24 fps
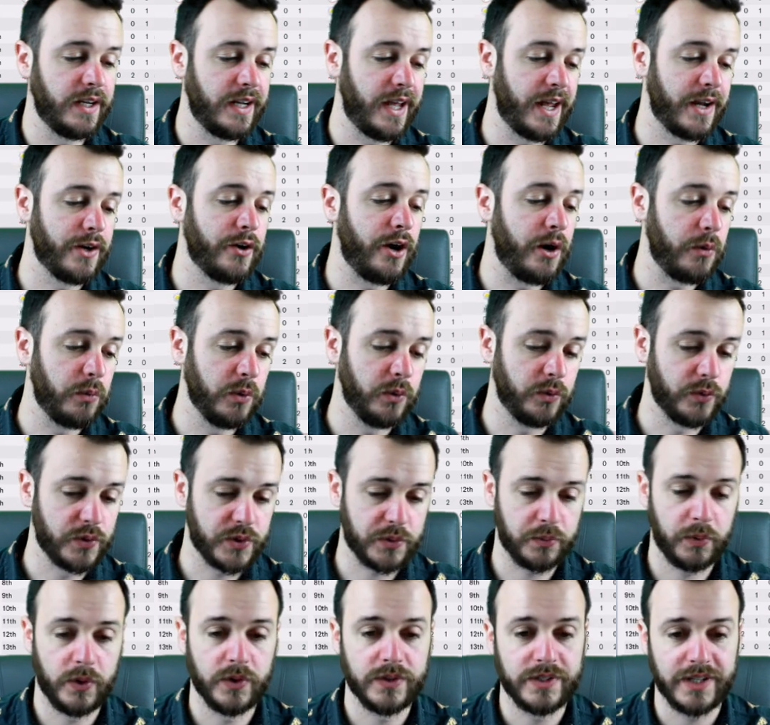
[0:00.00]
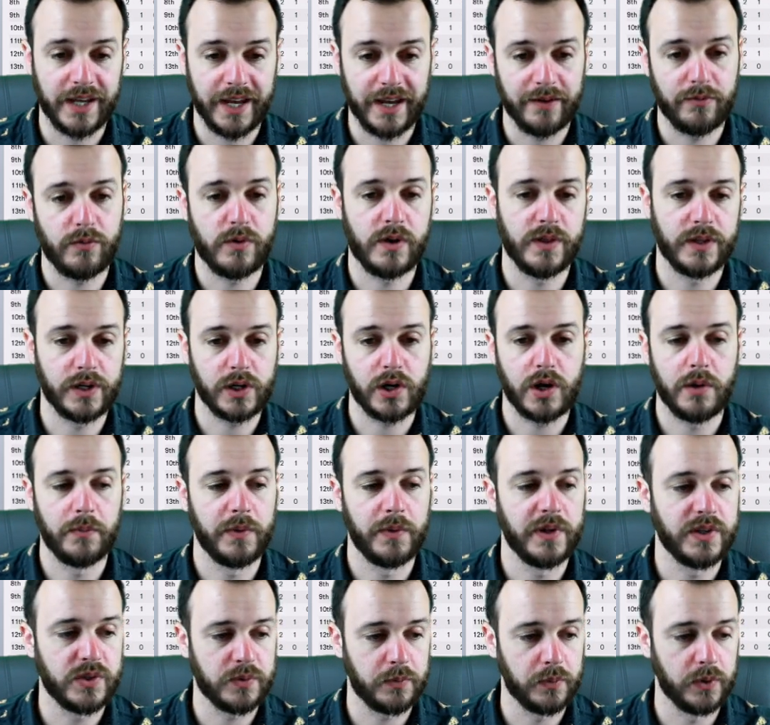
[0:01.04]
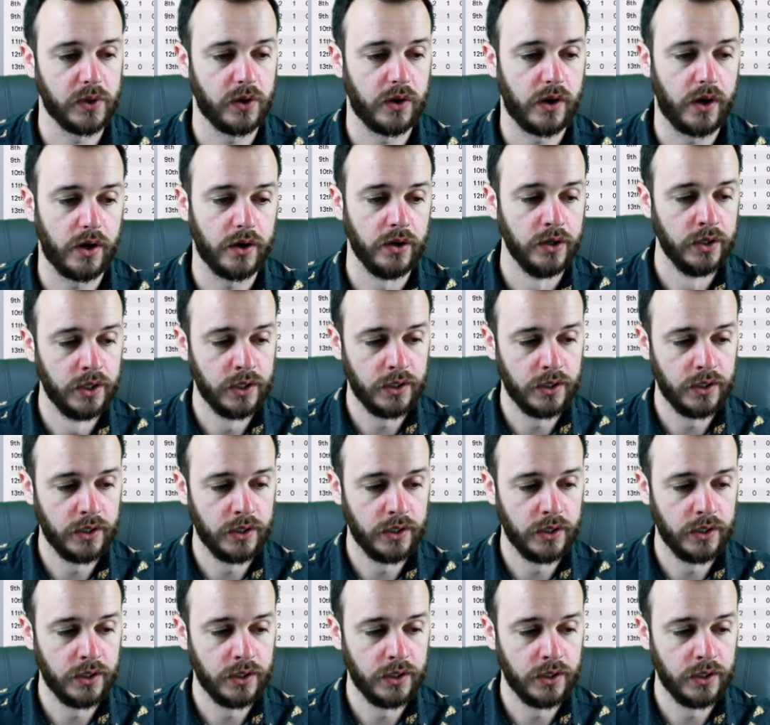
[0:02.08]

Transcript: it, and I will respond to everyone that comments below.